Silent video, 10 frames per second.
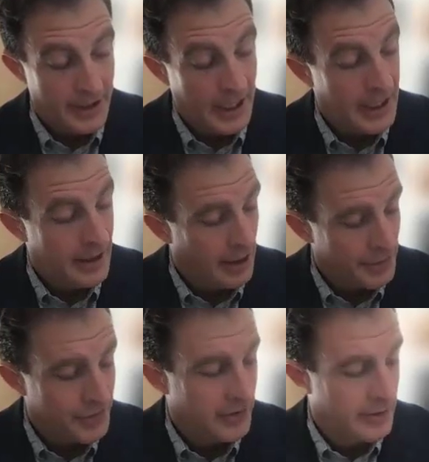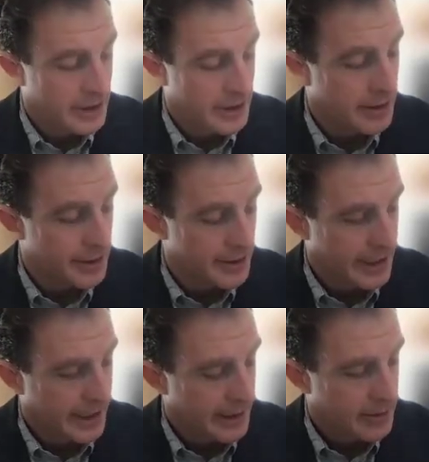Also a
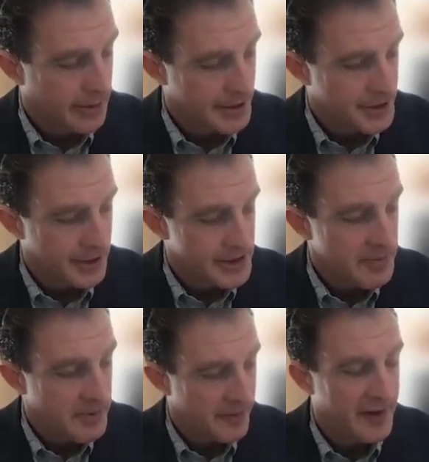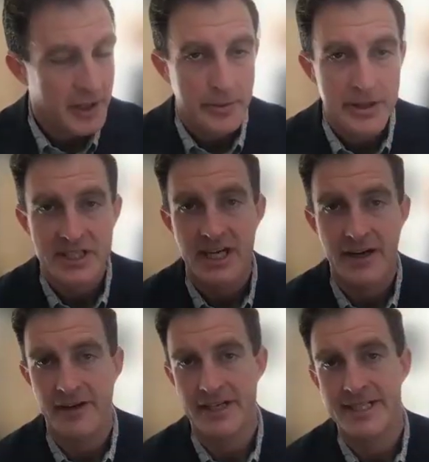good question. TP53 is a
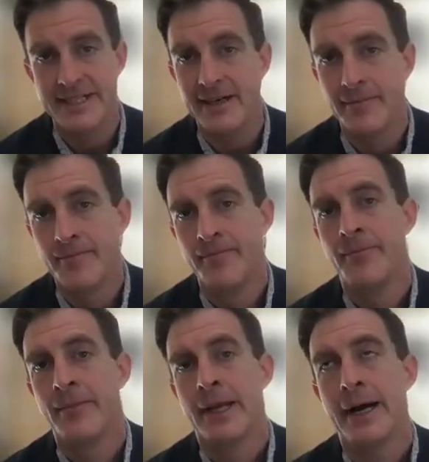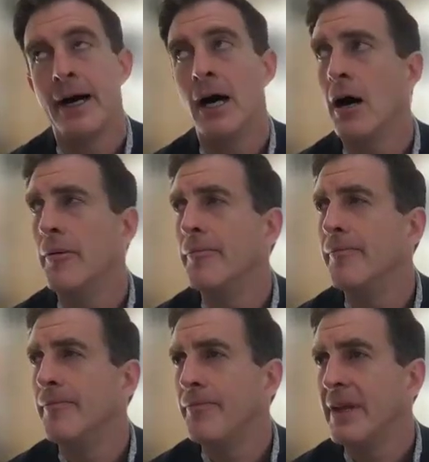tough entity.
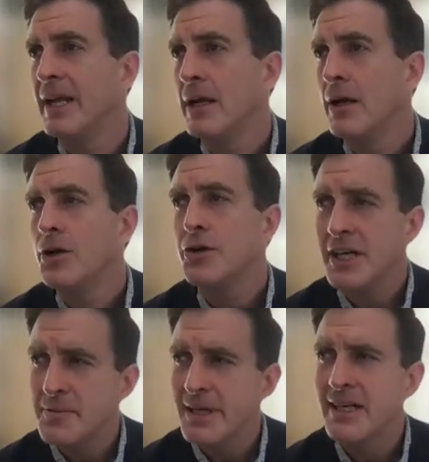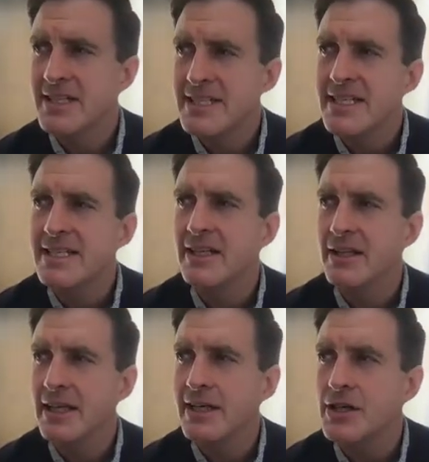Transplant
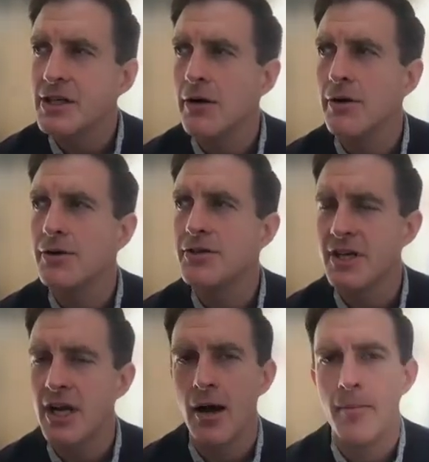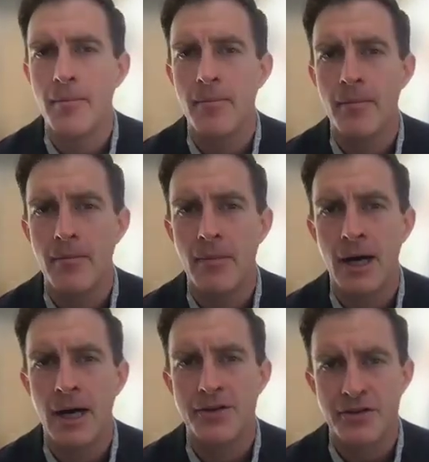consistently shows some
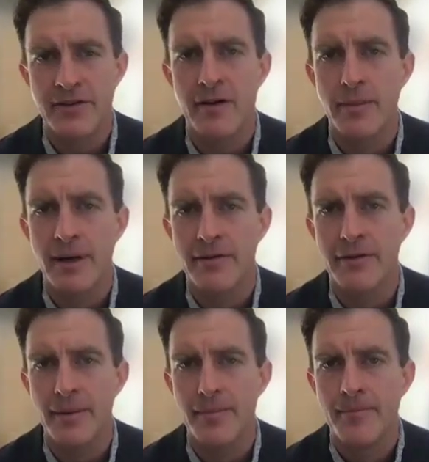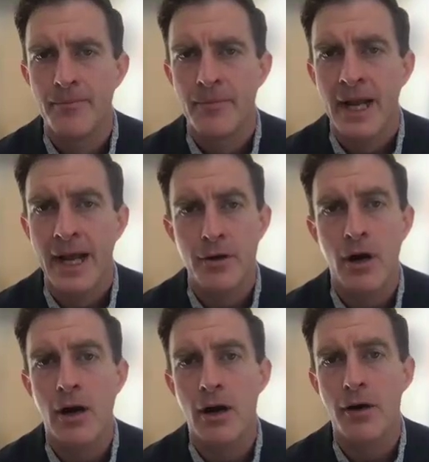survival benefit. And there
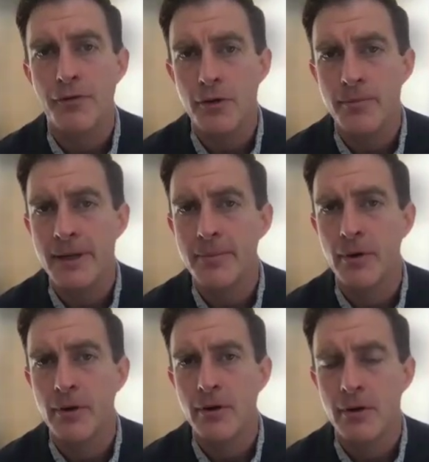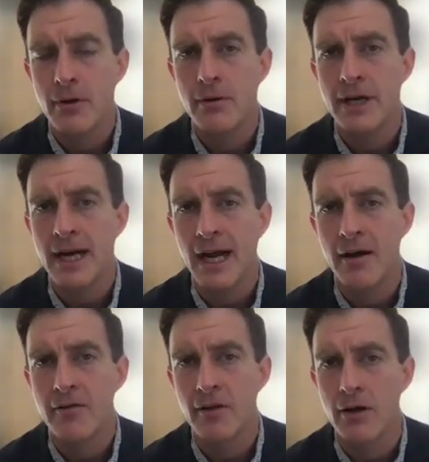are a few people who can
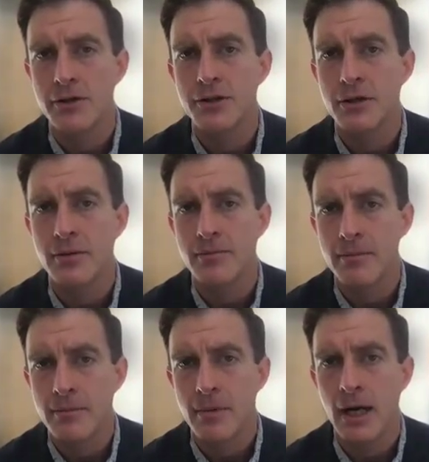have long-term